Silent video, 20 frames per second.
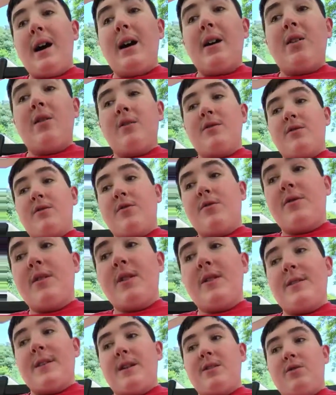I got so
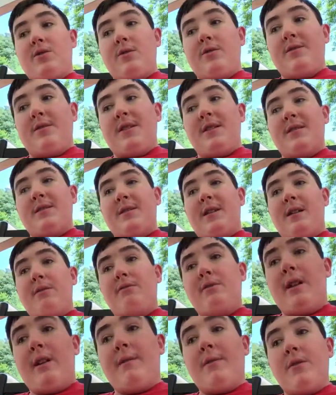sick of that nonsense that
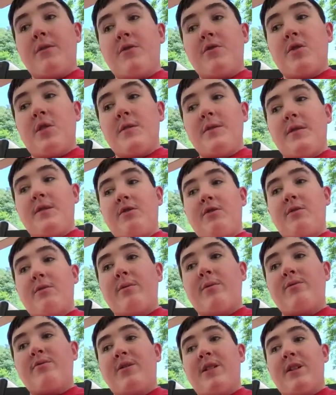when I first got this
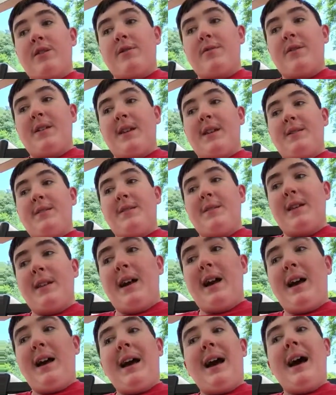YouTube channel that, that
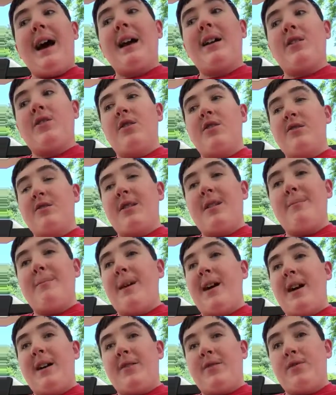I, I cussed out
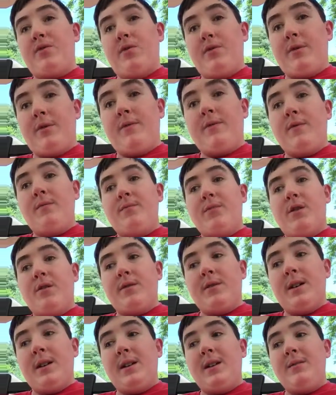my high school's football
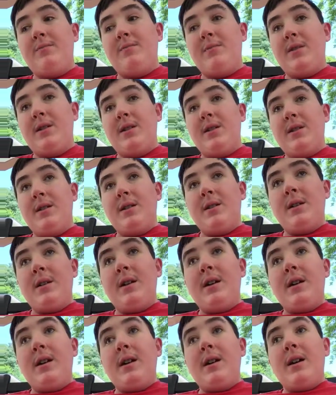team.
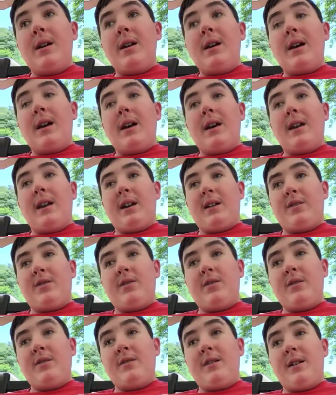And I
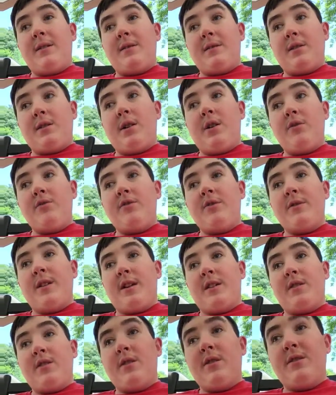cussed out the coaches.
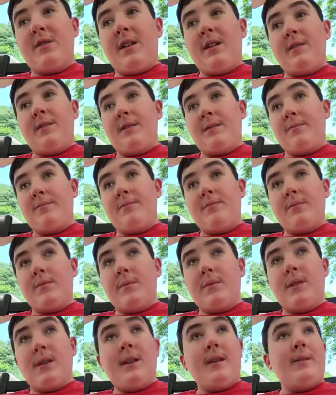I cussed out the
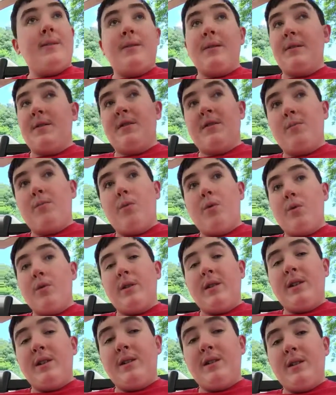the
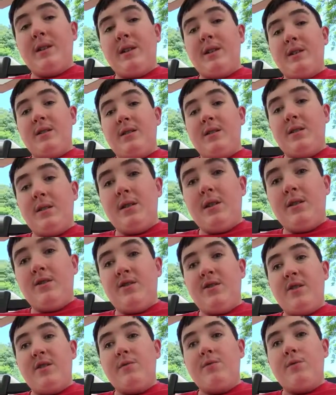sport in, in, in
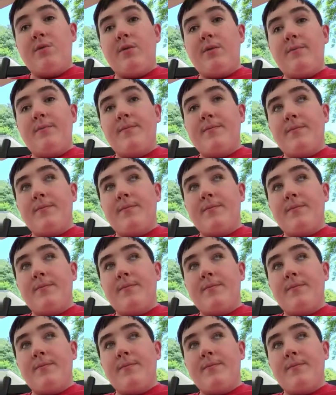general.